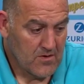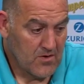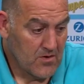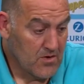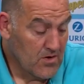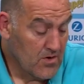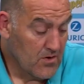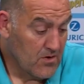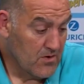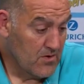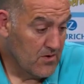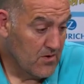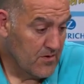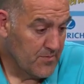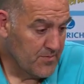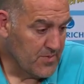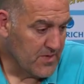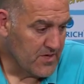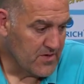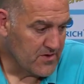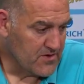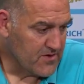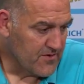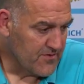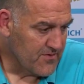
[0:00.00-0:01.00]
No, not
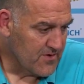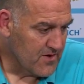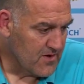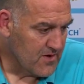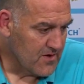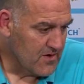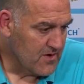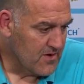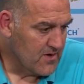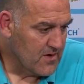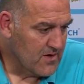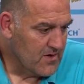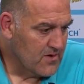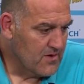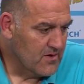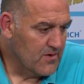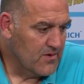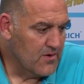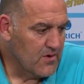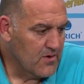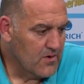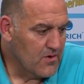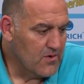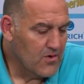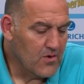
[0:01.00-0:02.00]
because of the
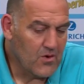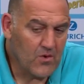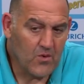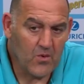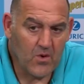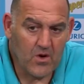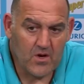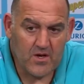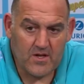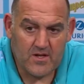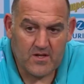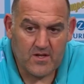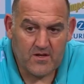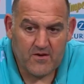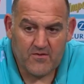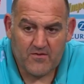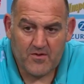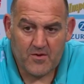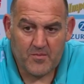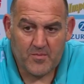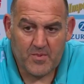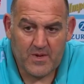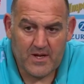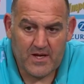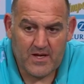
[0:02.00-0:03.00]
the, the quality of
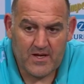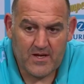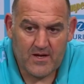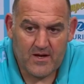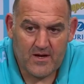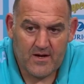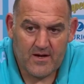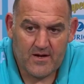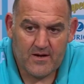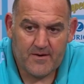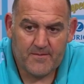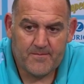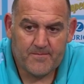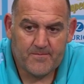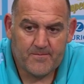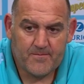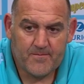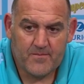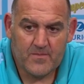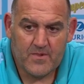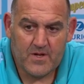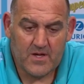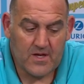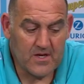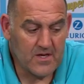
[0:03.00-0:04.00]
the player
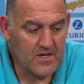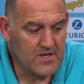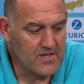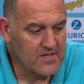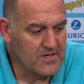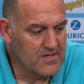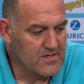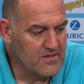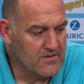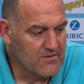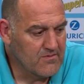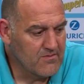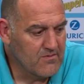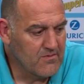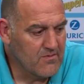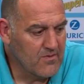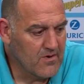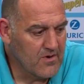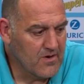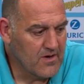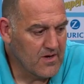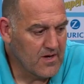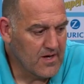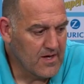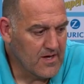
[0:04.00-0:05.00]
he is.
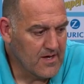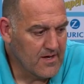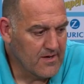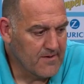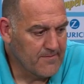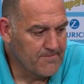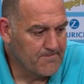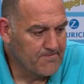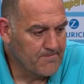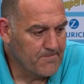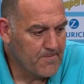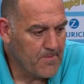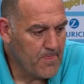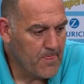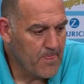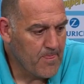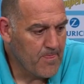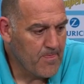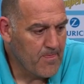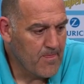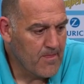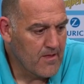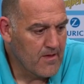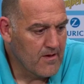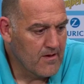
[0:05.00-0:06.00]
What uh,
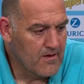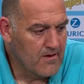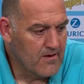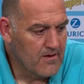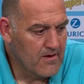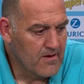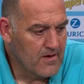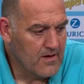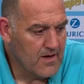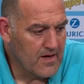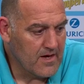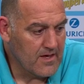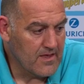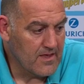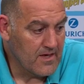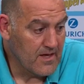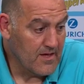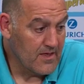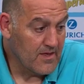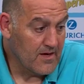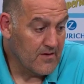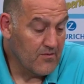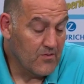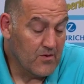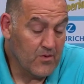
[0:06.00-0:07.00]
I
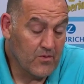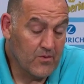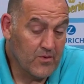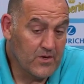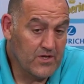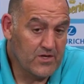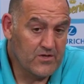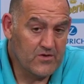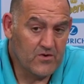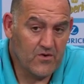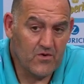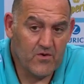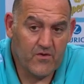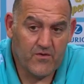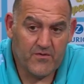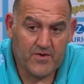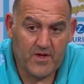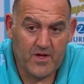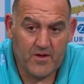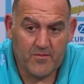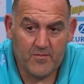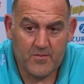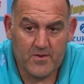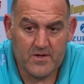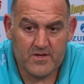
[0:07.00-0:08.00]
think that what we saw of
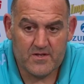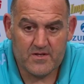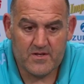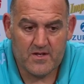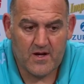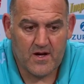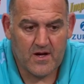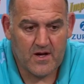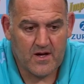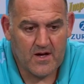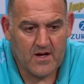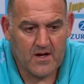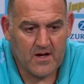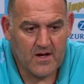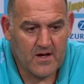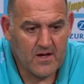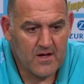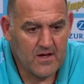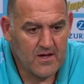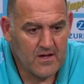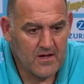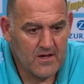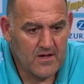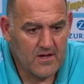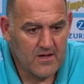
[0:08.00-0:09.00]
him is the,
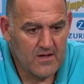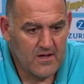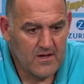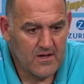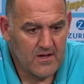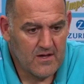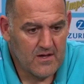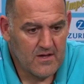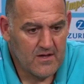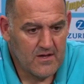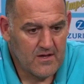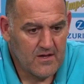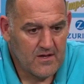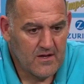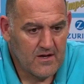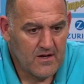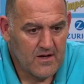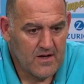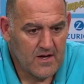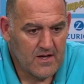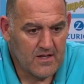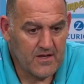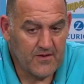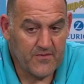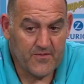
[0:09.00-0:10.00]

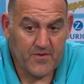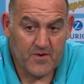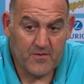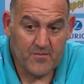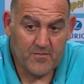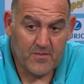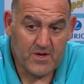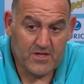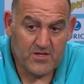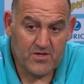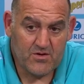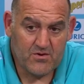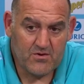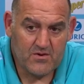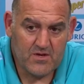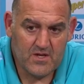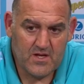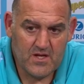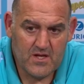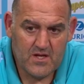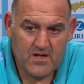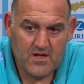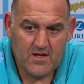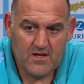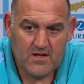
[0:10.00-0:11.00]
a different
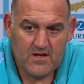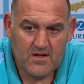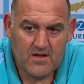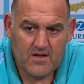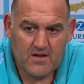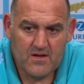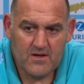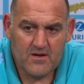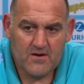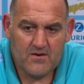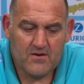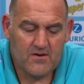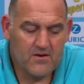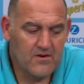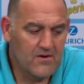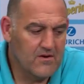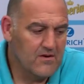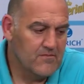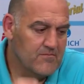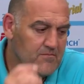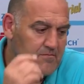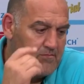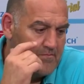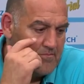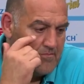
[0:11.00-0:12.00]
maturity. Not
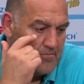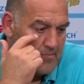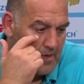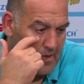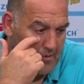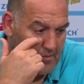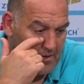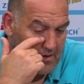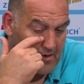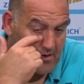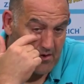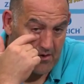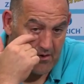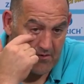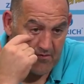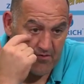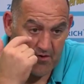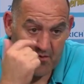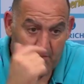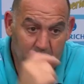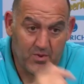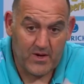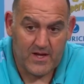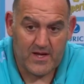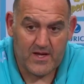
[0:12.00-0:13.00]
not maybe not
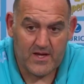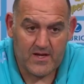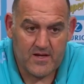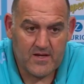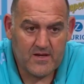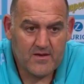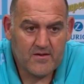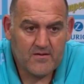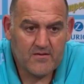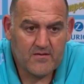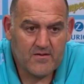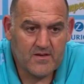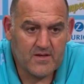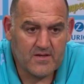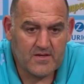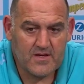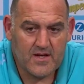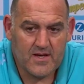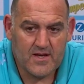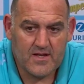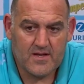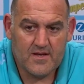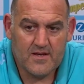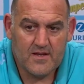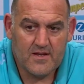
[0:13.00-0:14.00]
overplaying his
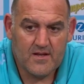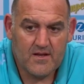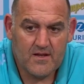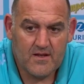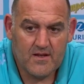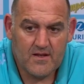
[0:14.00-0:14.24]
hand.